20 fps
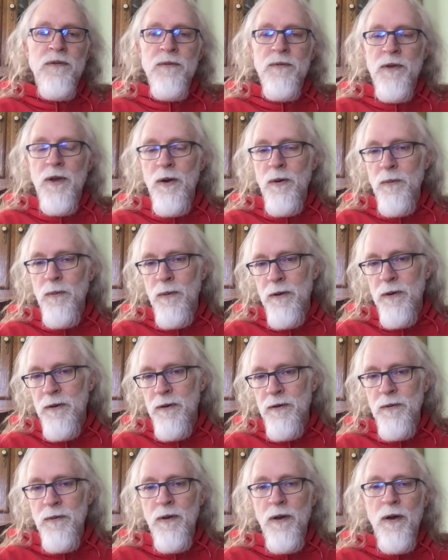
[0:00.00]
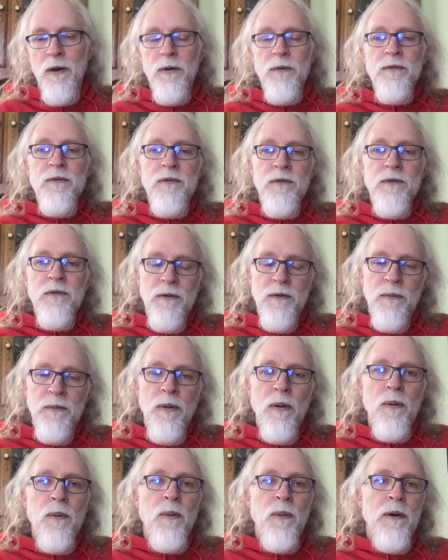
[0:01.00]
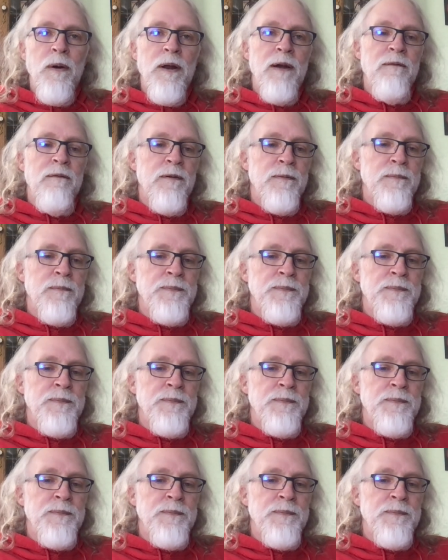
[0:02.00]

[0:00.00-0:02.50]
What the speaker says: or don't want to do notes or whatever.